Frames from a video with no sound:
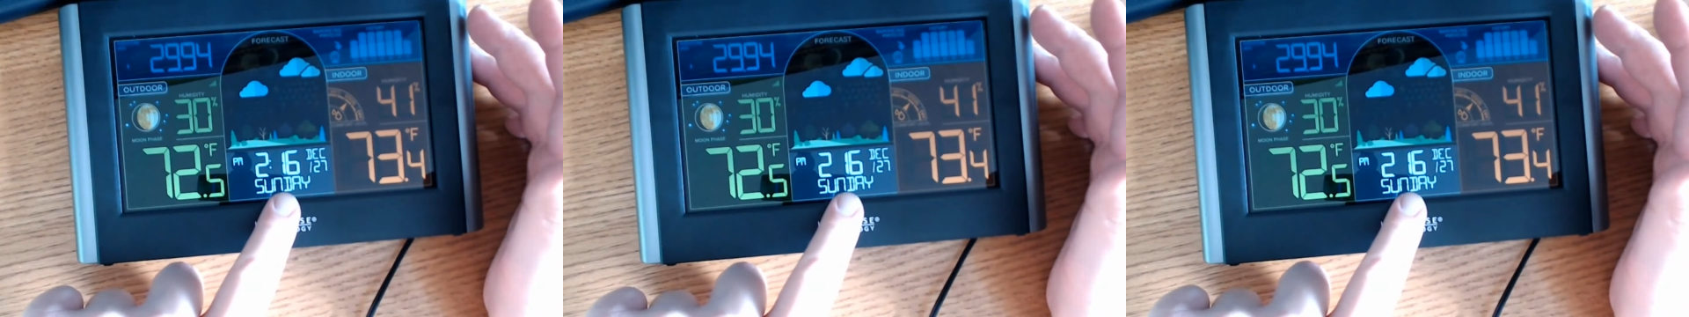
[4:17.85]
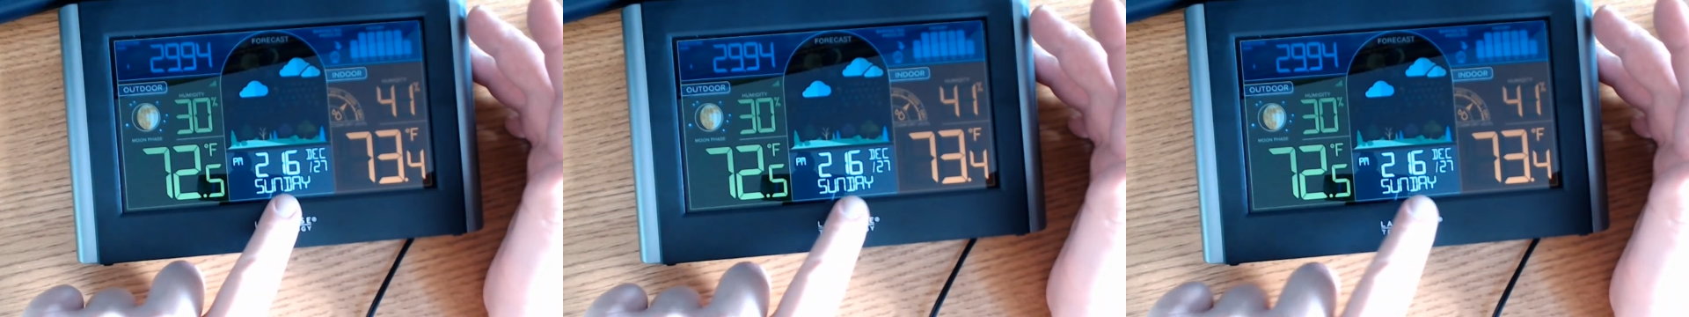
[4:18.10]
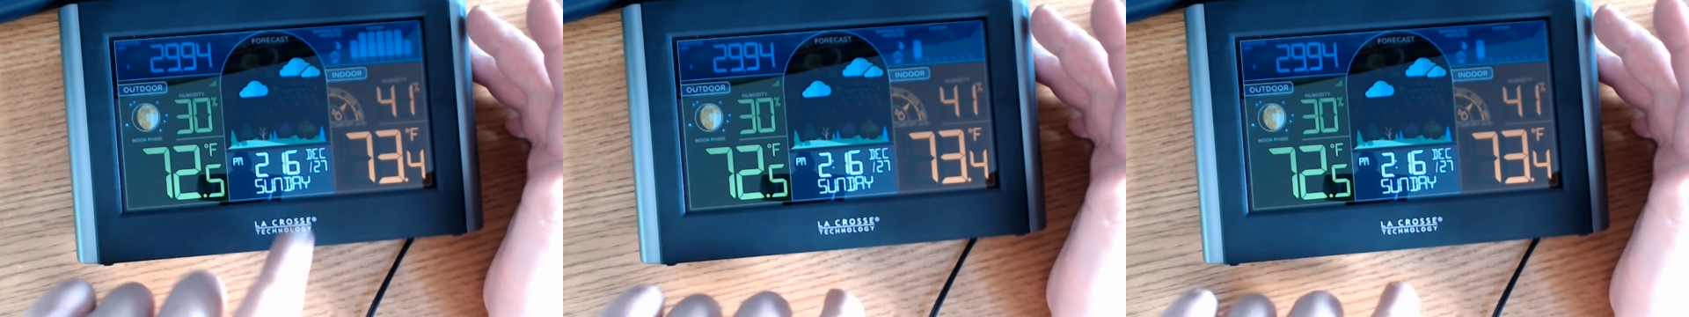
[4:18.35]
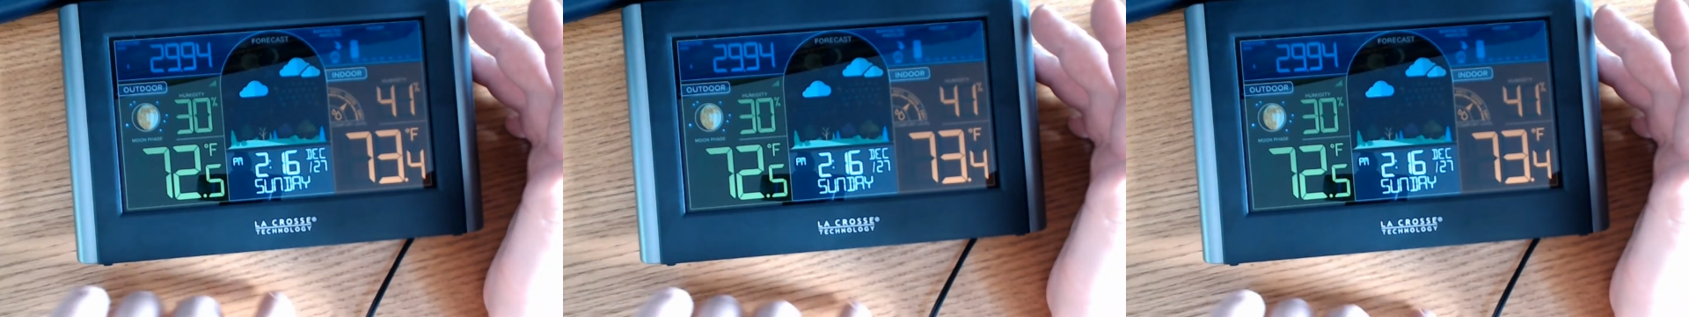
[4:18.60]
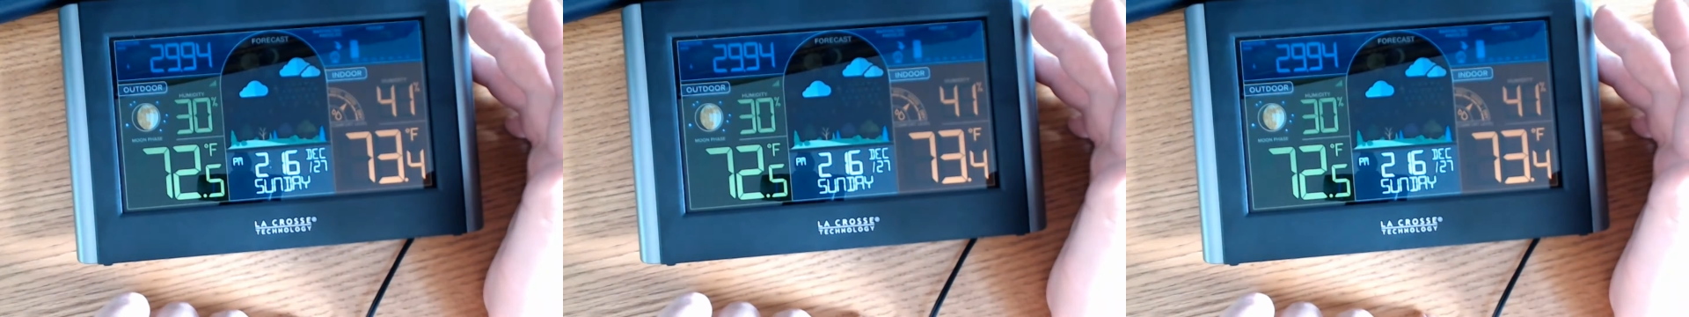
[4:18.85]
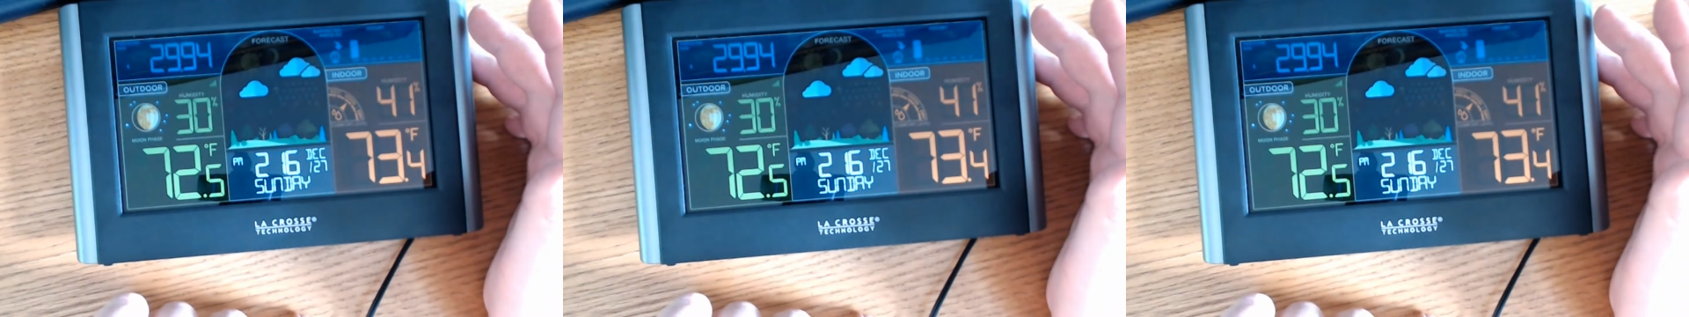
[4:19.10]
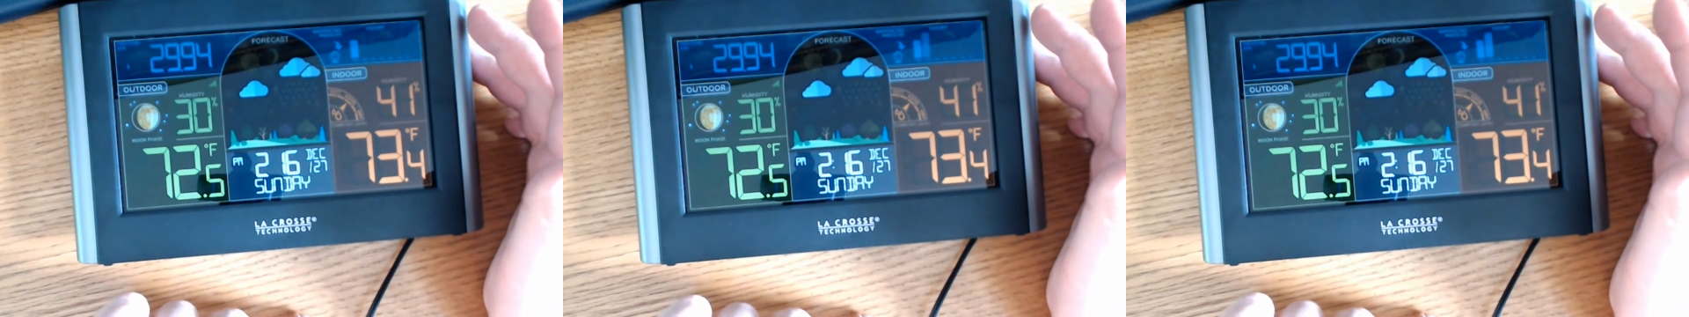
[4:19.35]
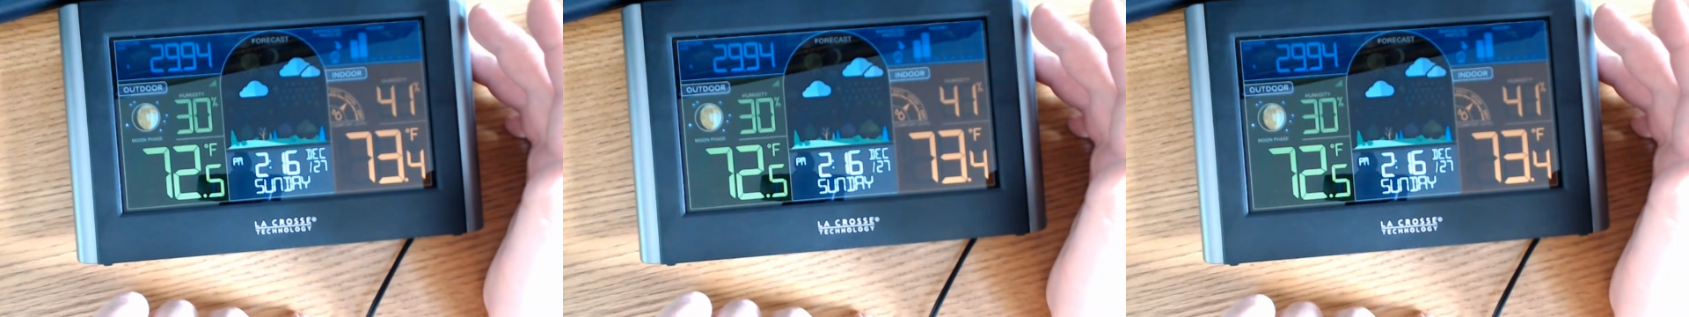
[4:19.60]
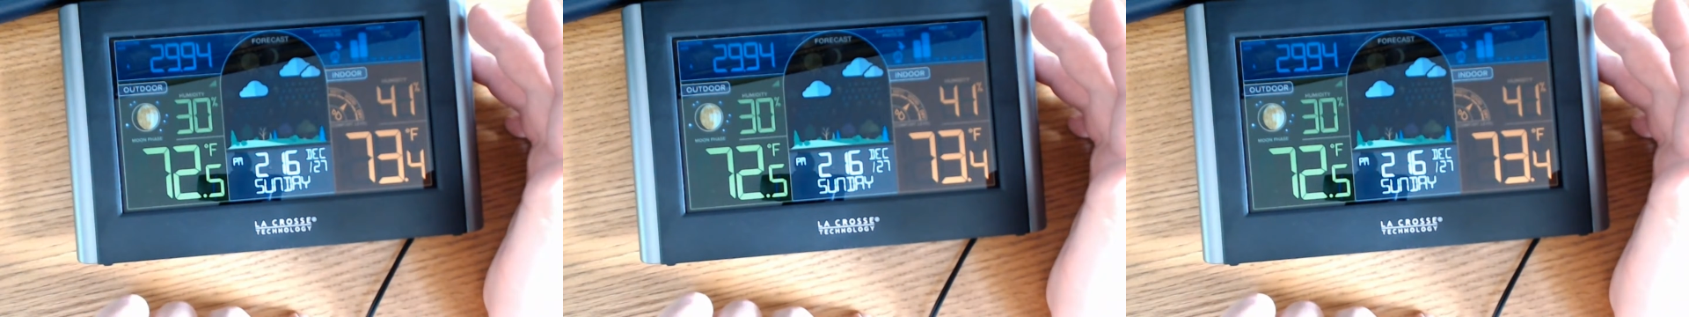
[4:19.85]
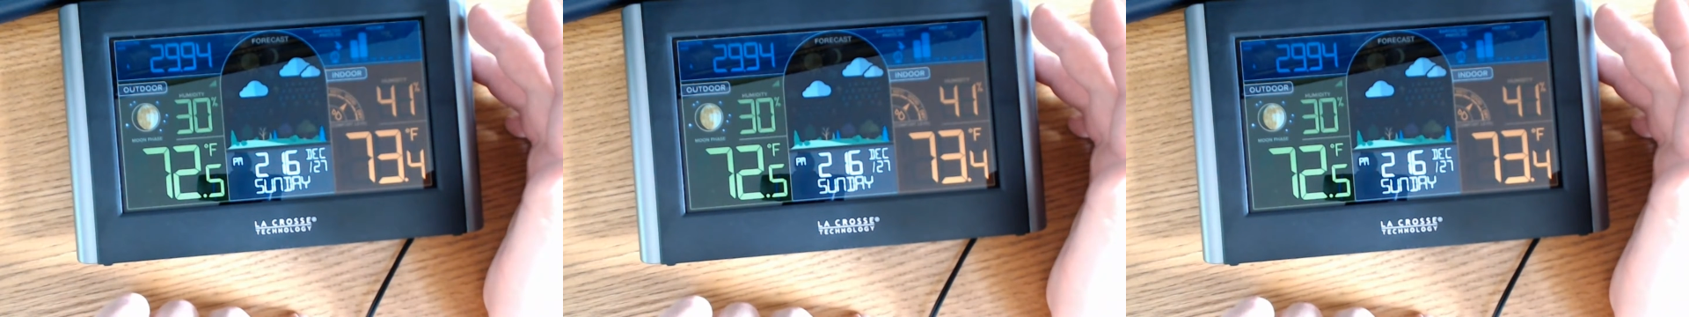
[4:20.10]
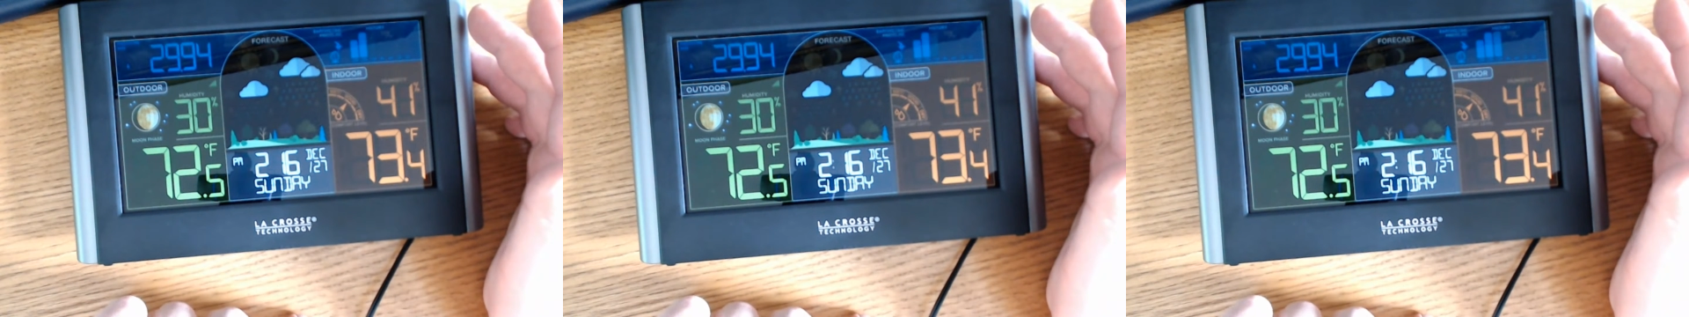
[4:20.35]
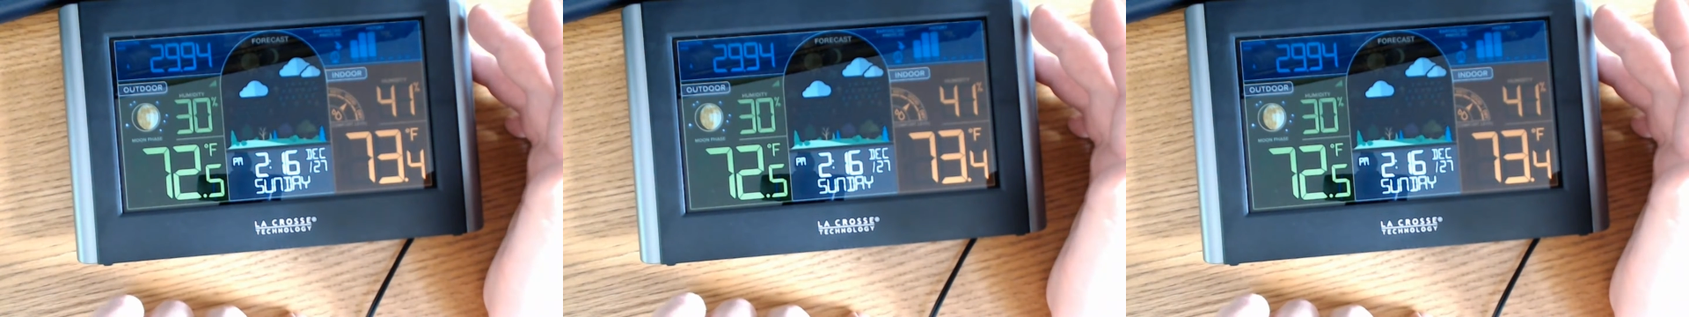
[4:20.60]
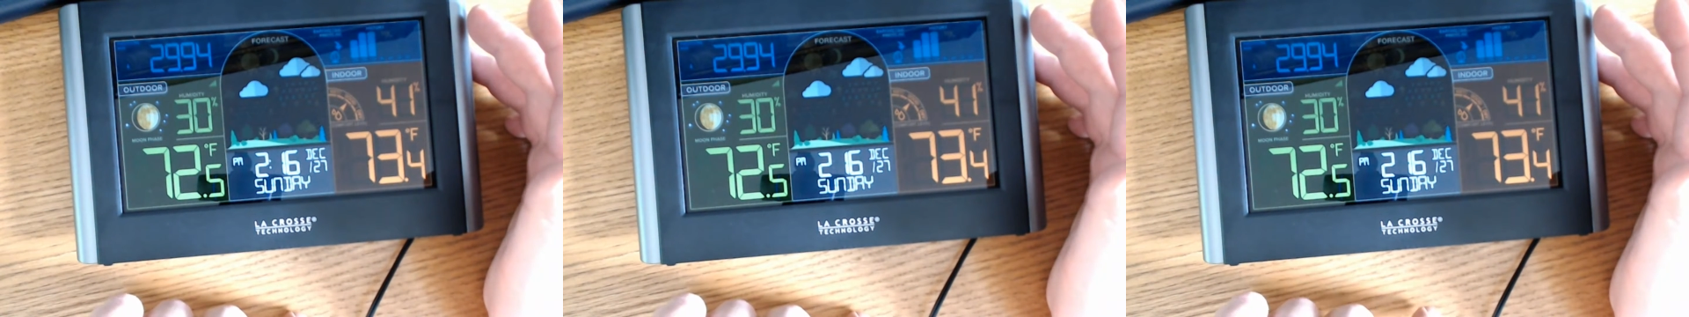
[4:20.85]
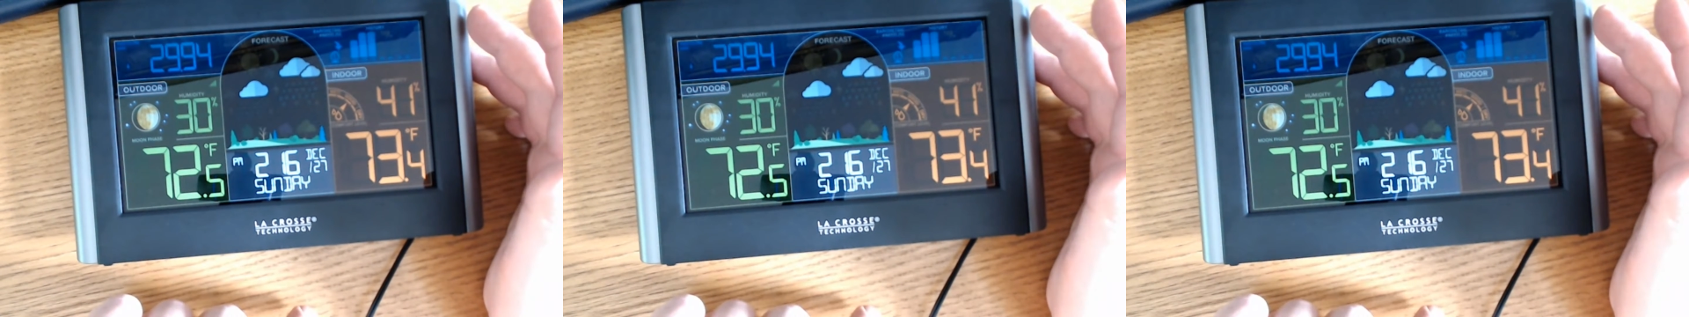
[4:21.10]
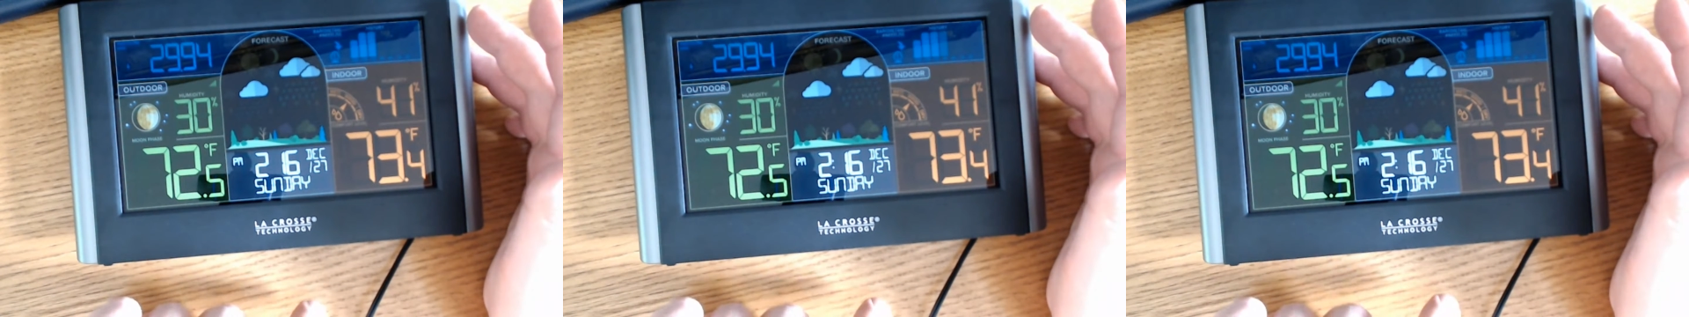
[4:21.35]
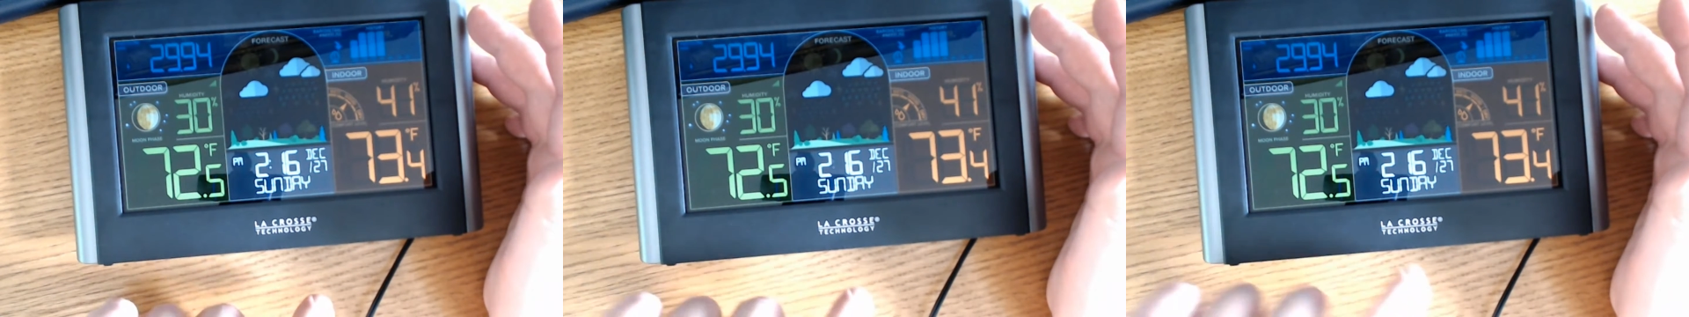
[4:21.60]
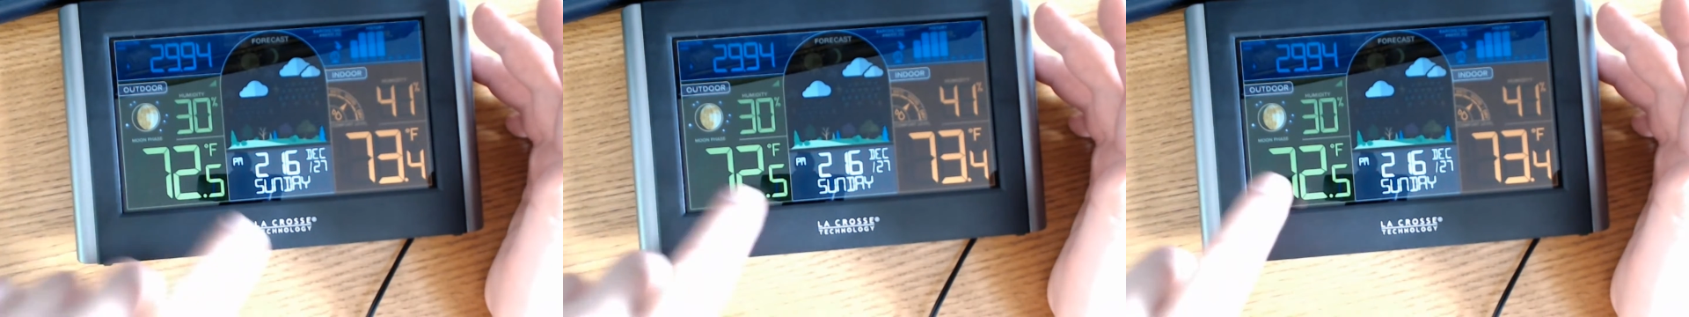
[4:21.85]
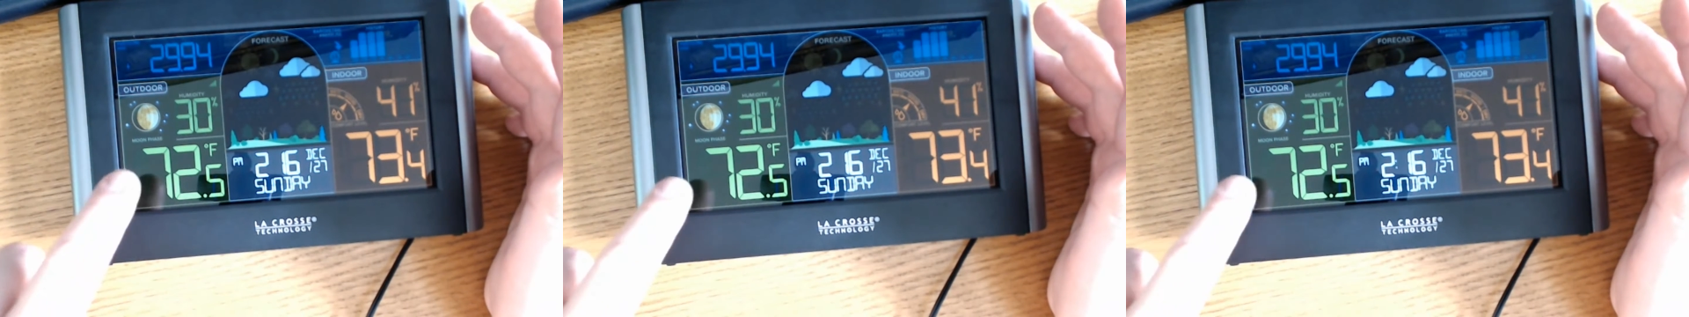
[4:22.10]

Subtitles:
(no speaker visible)